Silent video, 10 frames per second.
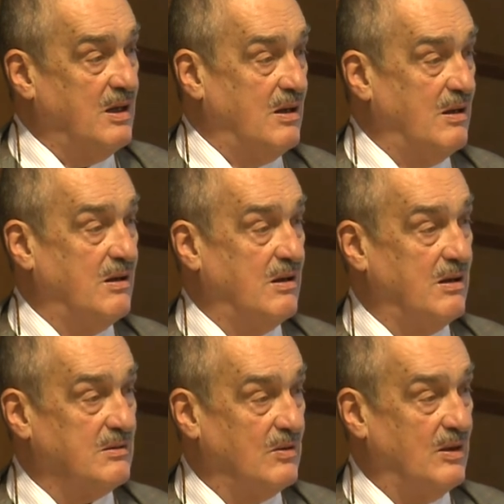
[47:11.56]

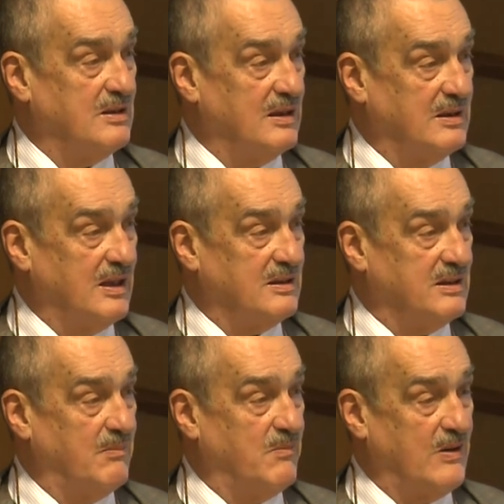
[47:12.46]
to undertake
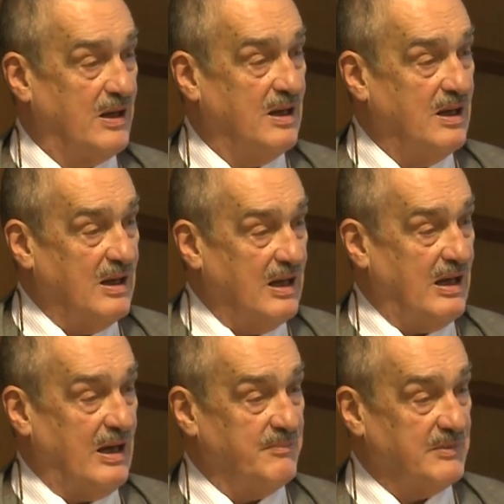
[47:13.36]
somewhere an
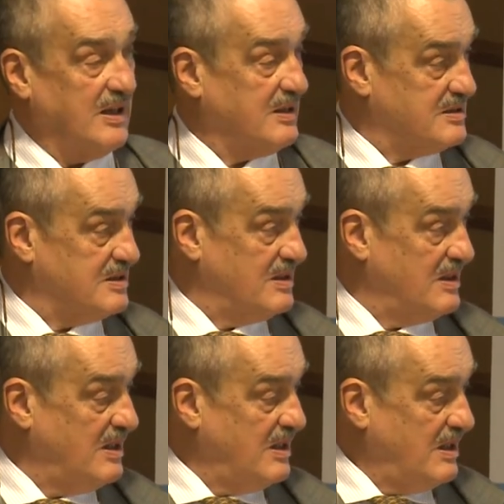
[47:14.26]
armed action.
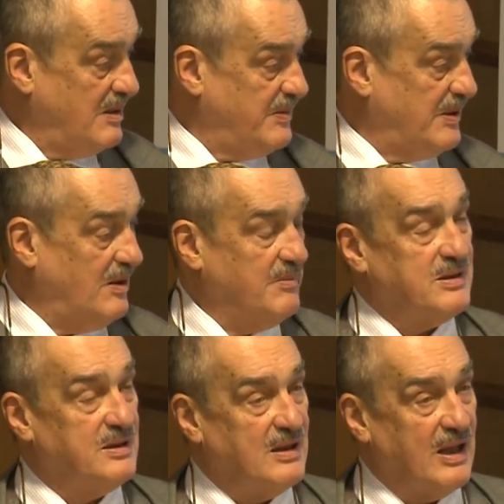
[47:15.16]
It becomes,
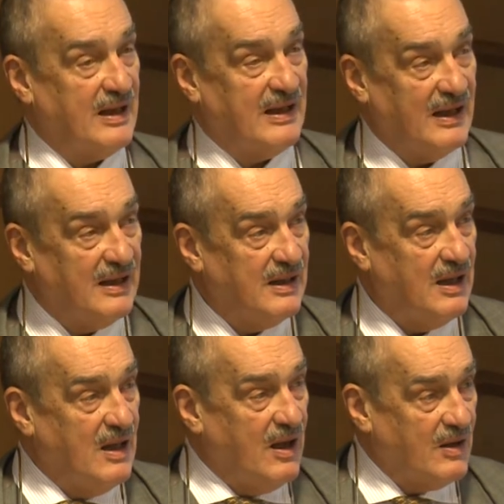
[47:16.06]
again,
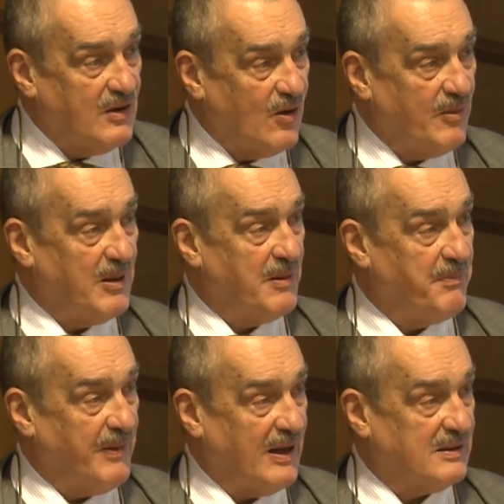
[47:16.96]
a normal
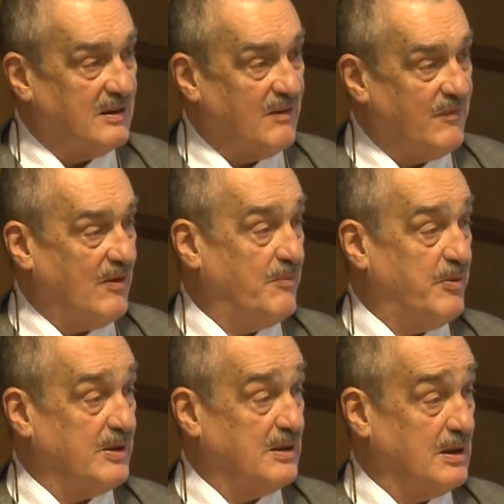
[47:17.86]
part of our
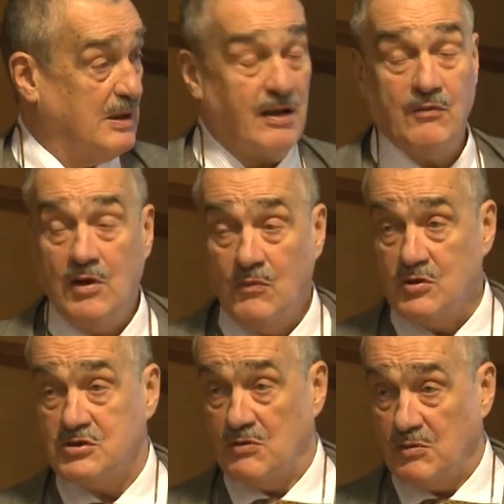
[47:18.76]
political life,
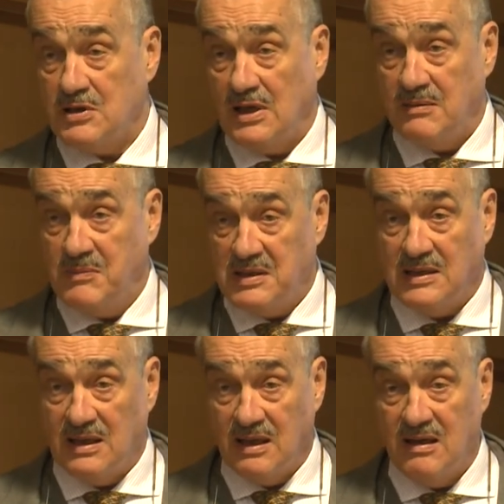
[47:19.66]
which it was
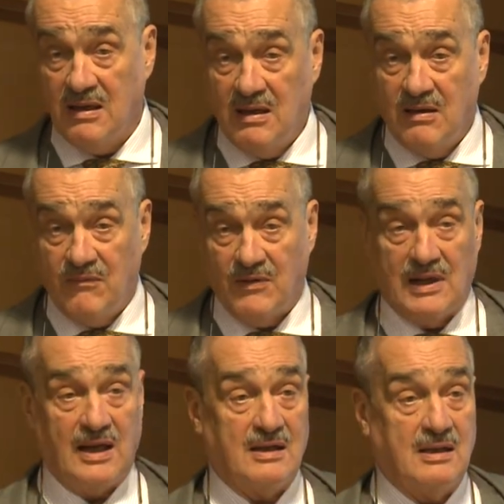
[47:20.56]
admittedly for
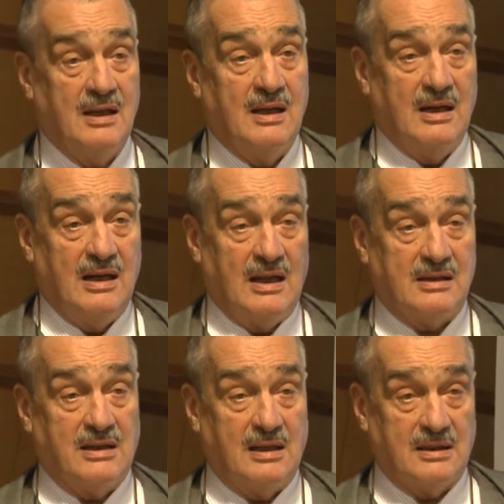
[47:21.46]
the last
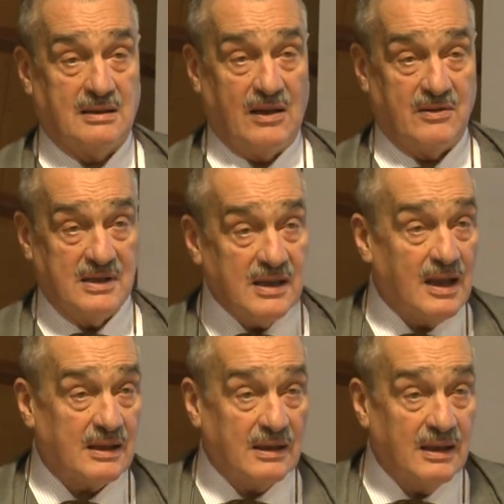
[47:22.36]
100,000
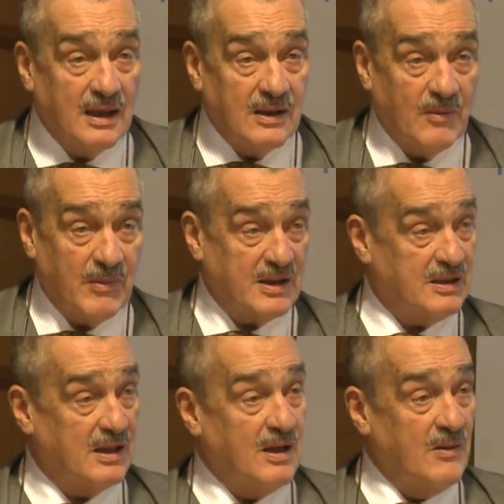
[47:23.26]
years,
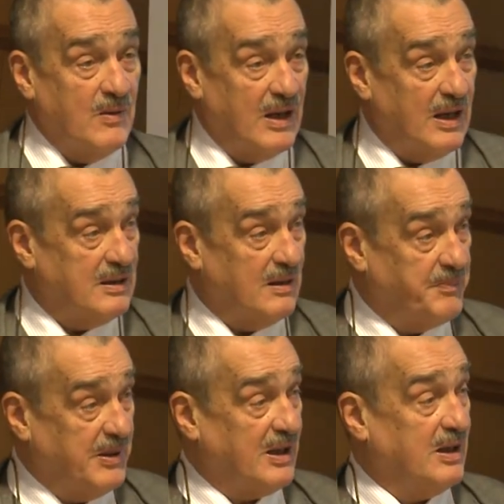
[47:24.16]
humanity. We had a
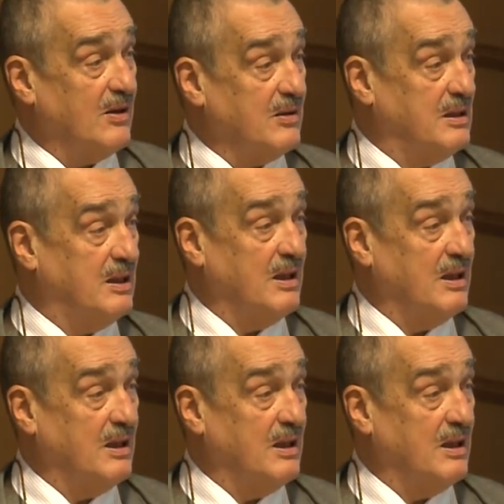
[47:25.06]
period